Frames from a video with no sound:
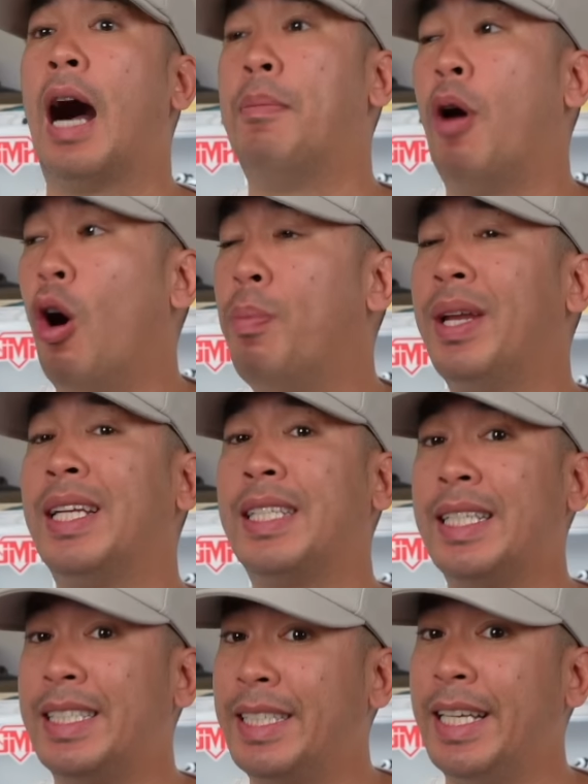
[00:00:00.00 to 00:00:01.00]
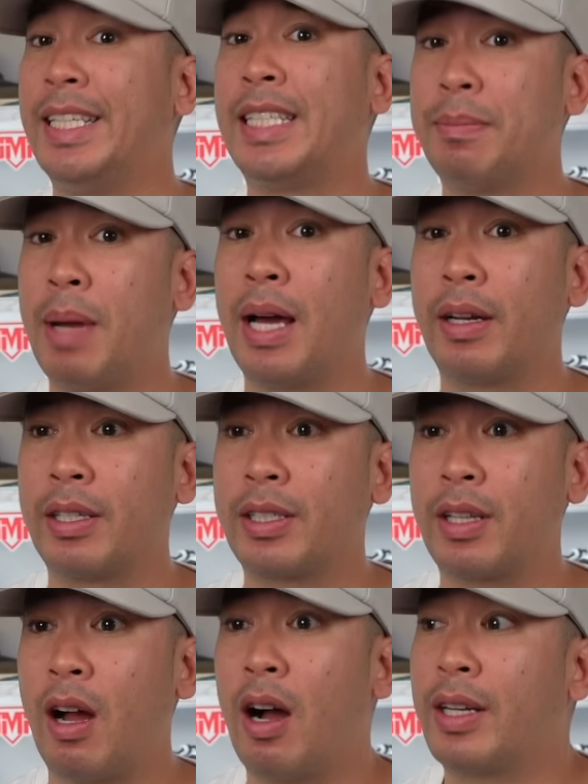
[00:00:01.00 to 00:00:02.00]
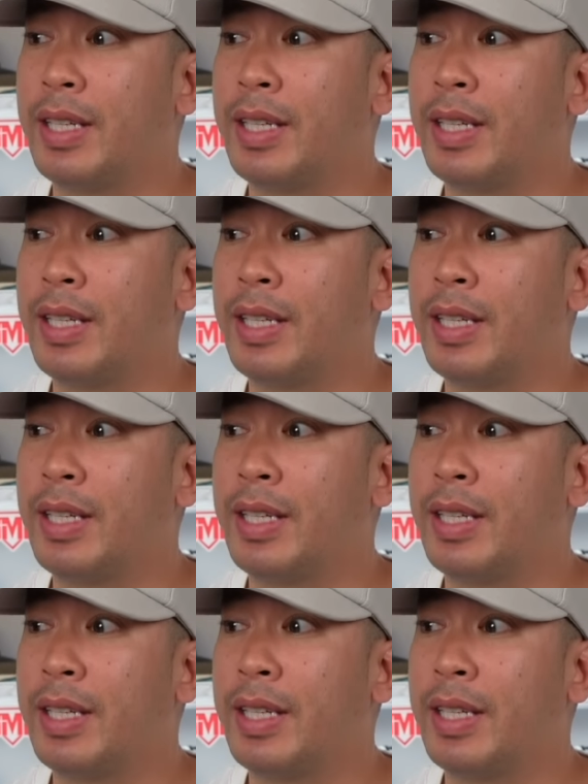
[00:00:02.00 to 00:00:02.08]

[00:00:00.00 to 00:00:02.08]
I'm hoping it's a decent amount of stock,